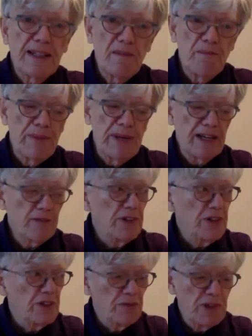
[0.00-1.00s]
come back when
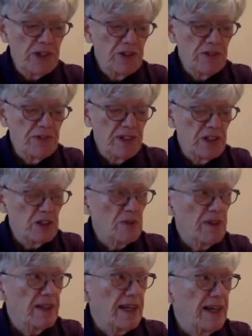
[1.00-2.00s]
you're finished
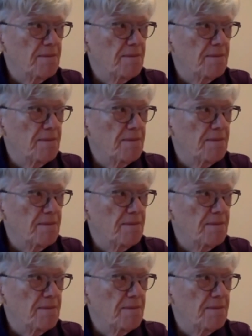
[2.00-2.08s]
with that.